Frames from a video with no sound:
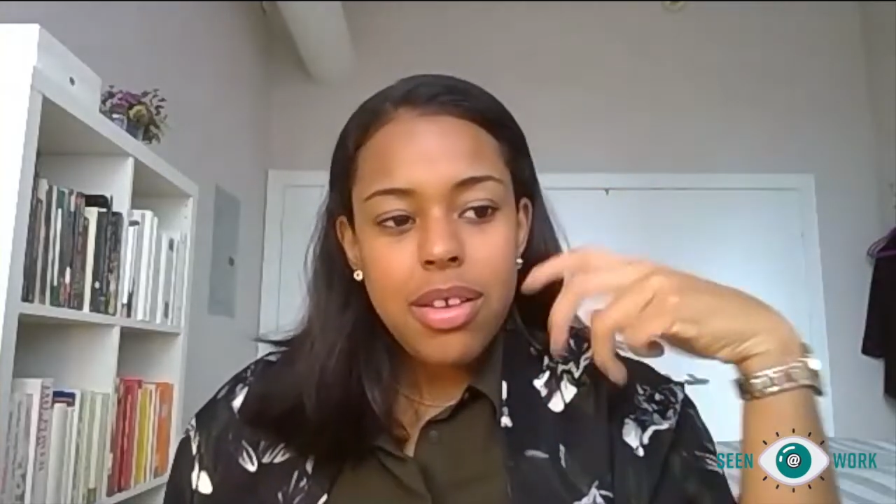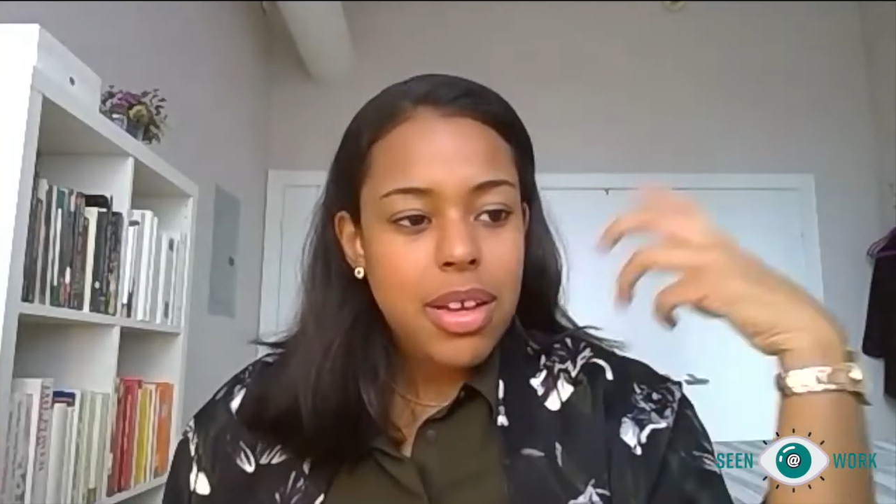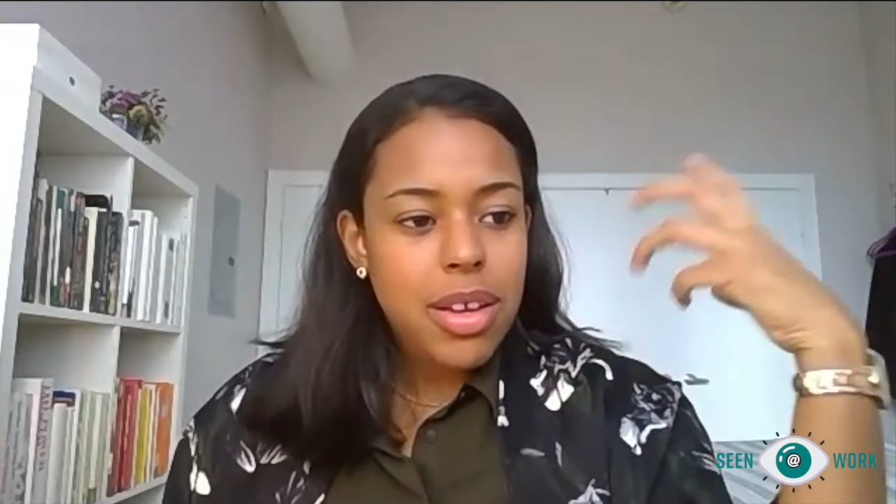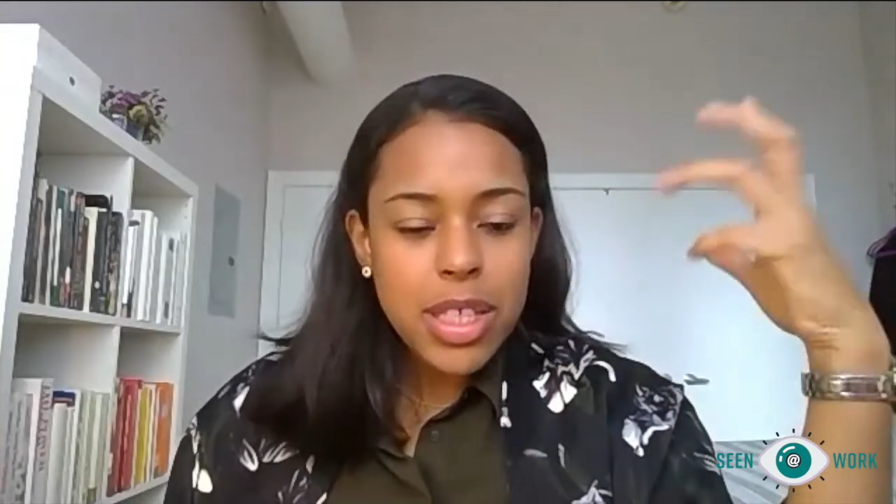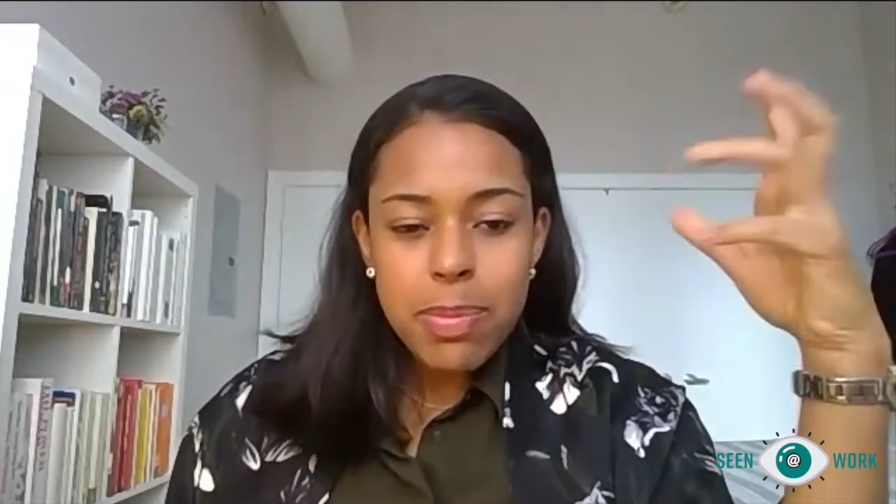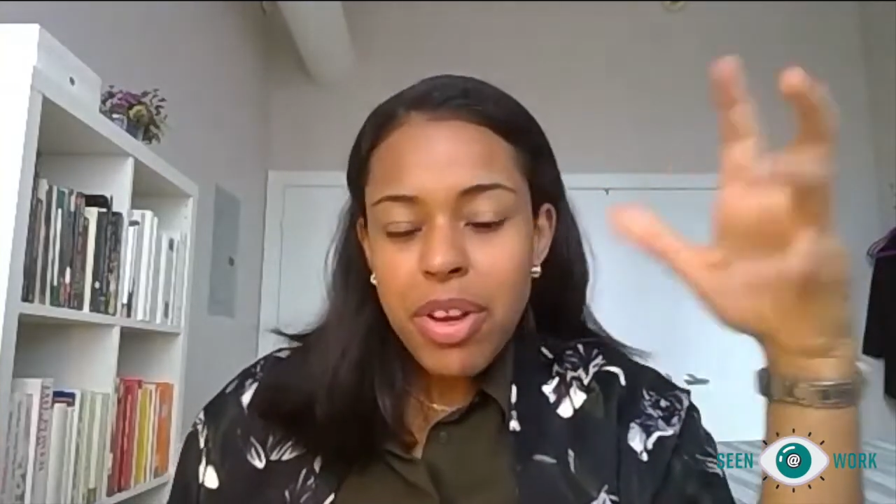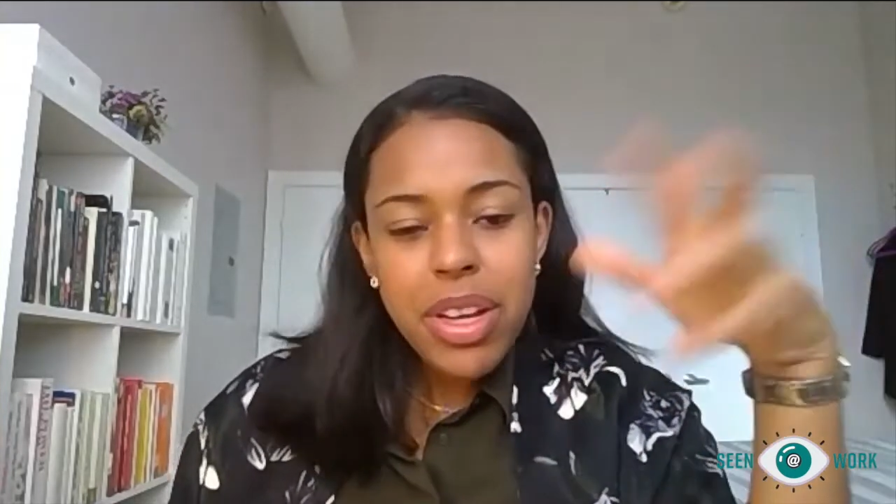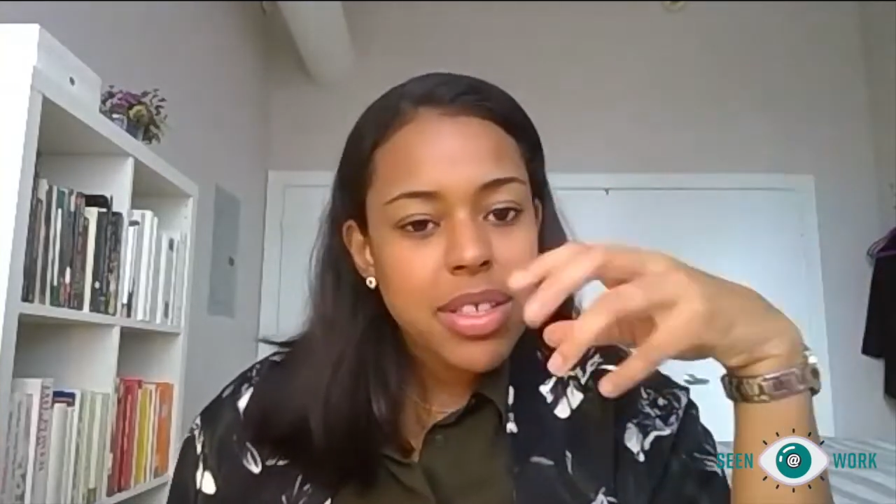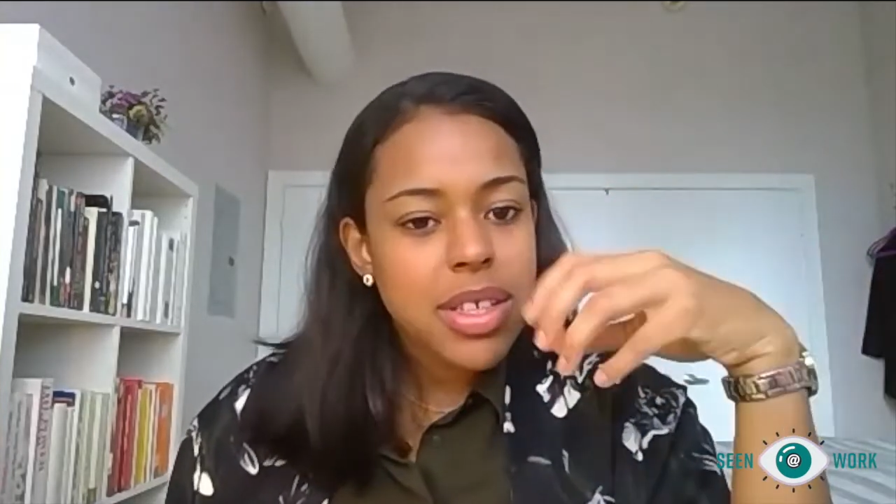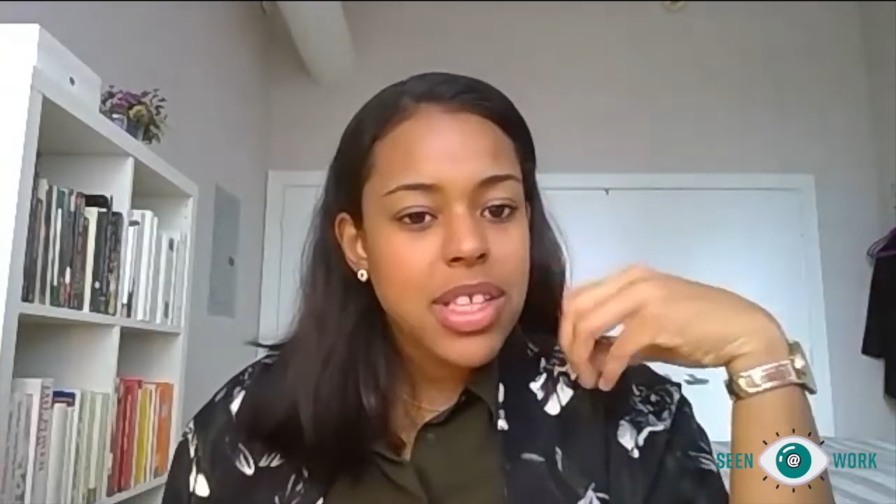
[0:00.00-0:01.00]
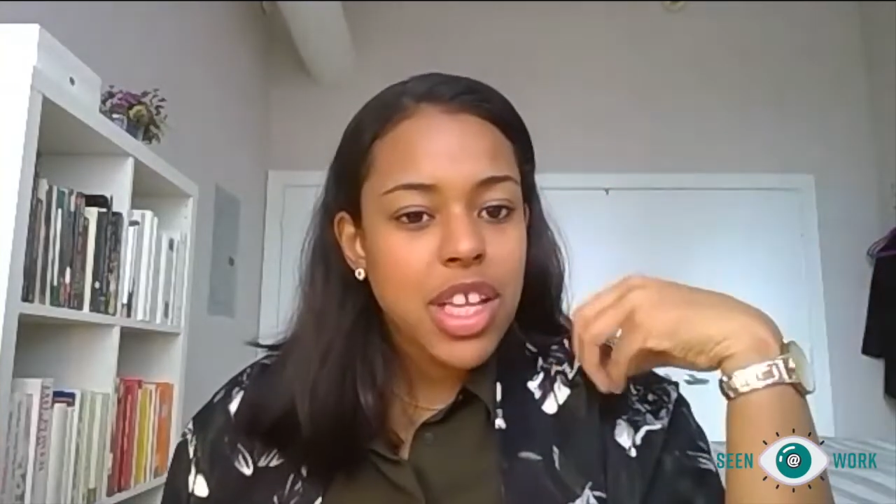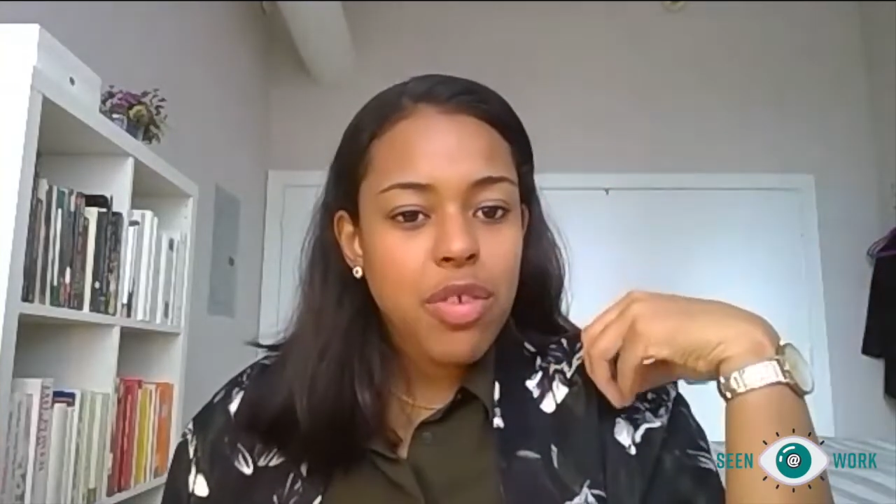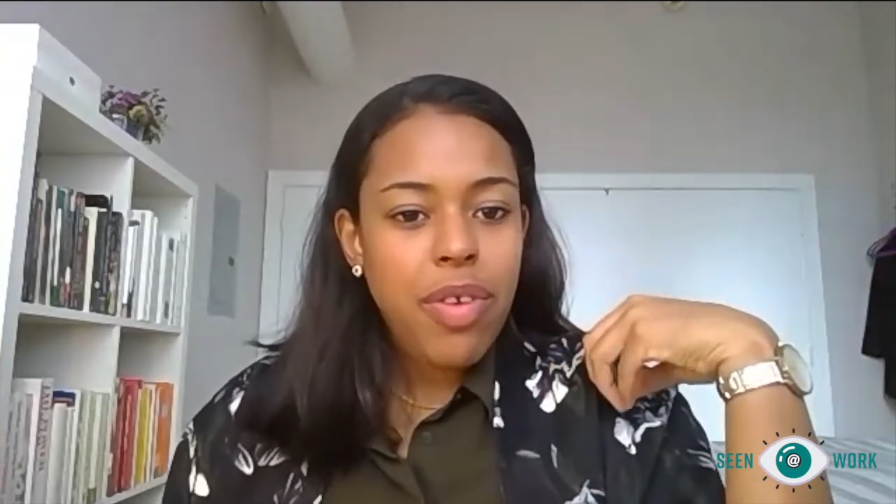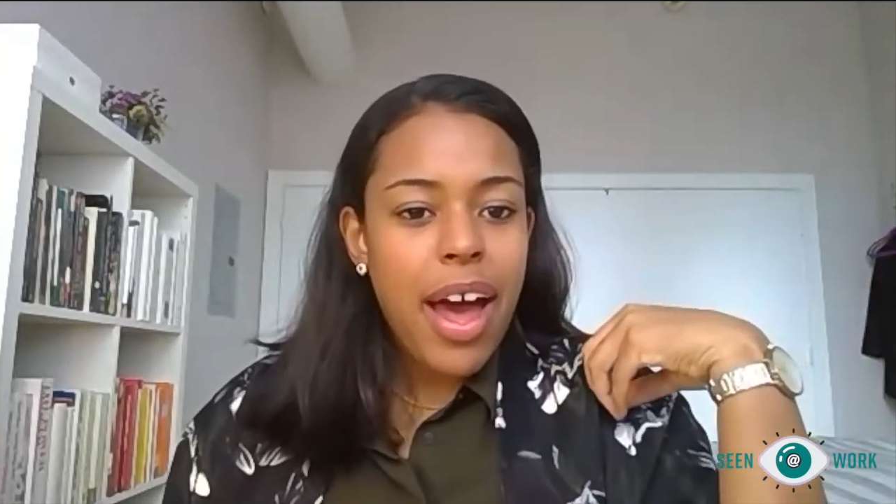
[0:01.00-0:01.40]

experiences that you've